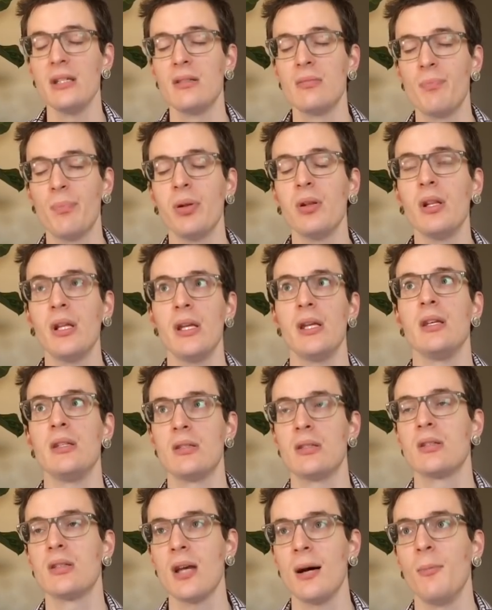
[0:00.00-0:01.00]
please,
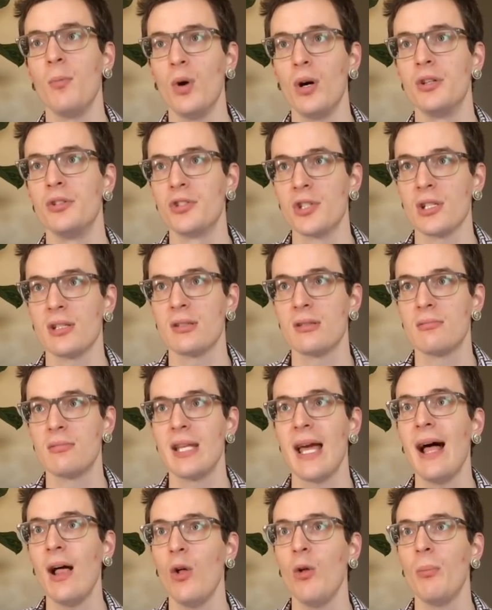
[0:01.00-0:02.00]
someone just
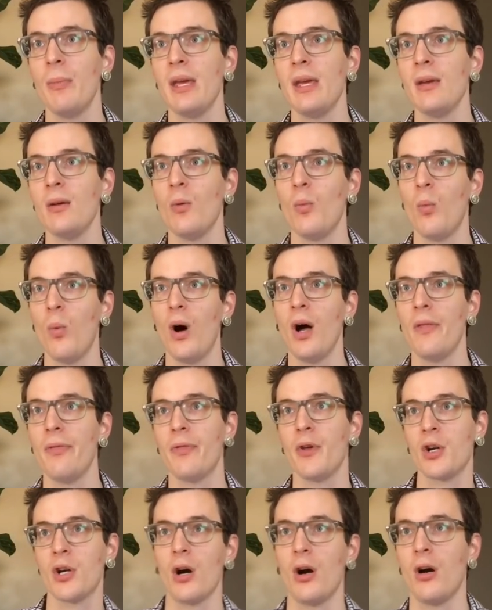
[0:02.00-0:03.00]
tell me what the
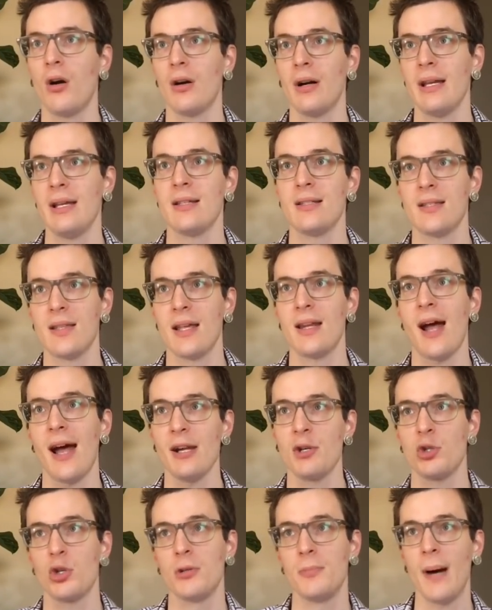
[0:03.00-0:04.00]
car is that I
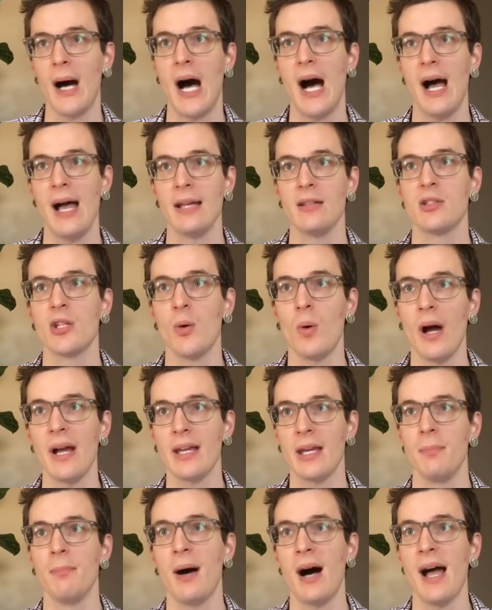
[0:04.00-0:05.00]
should buy so I can
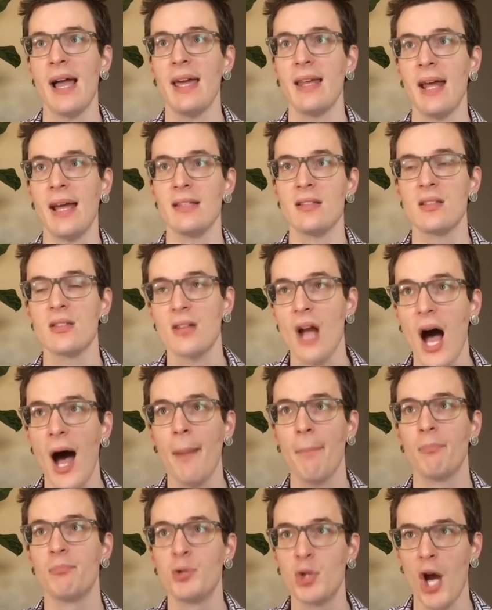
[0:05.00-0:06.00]
buy it and
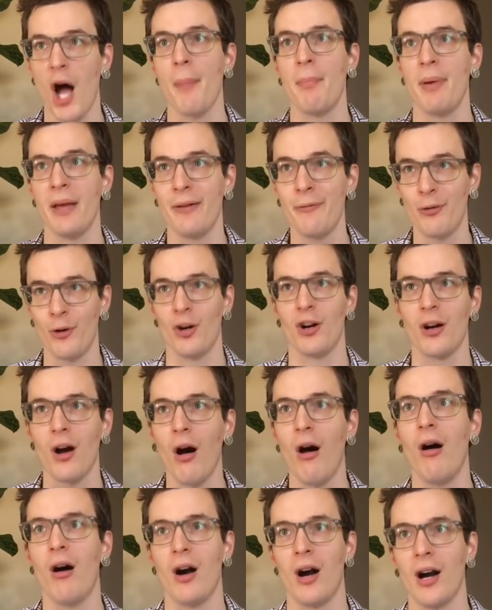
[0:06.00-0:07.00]
stop shopping for a
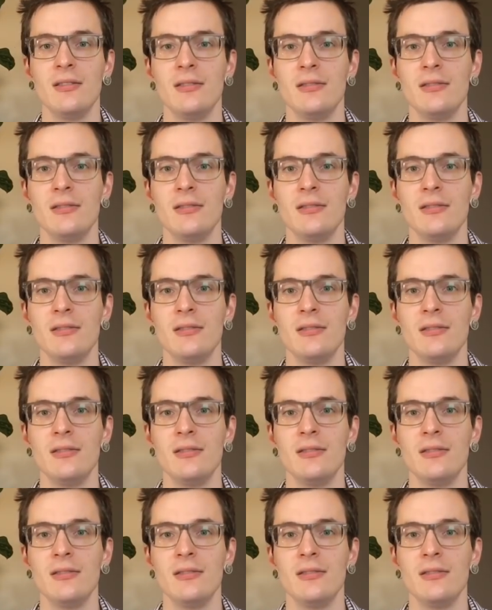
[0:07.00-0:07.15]
car.